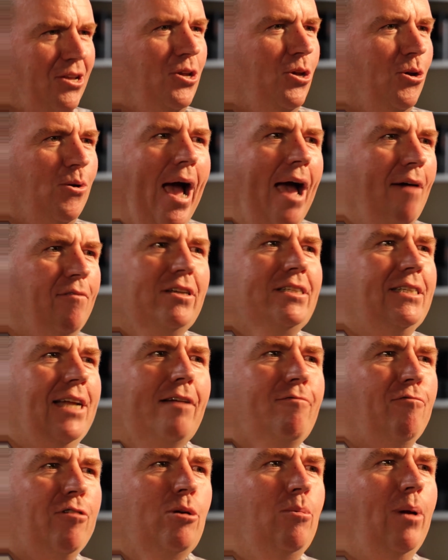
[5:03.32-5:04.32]
you haven't
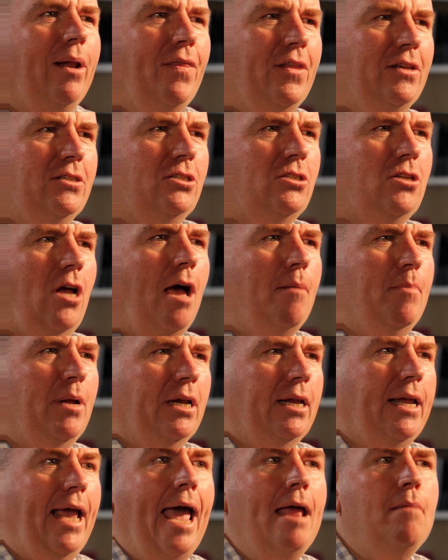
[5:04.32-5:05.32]
done very well in this
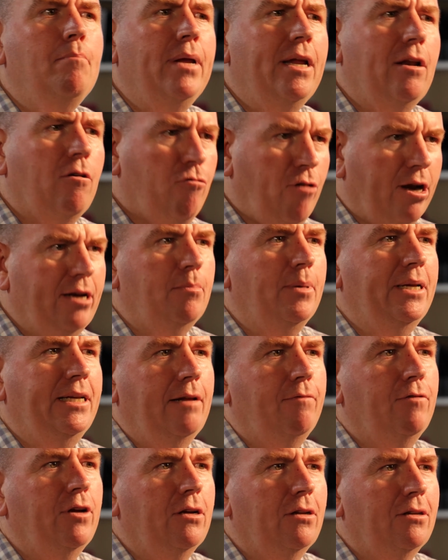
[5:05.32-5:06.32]
assignment, can be incredibly
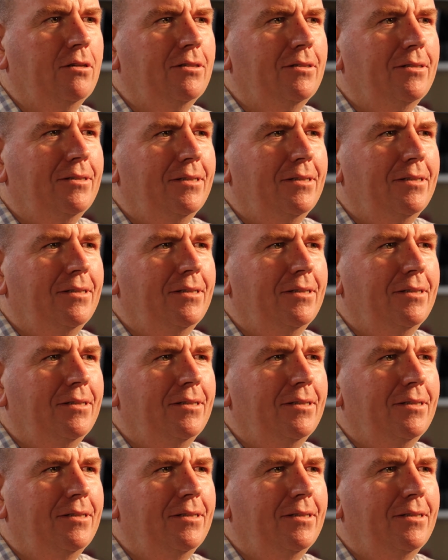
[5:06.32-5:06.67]
difficult.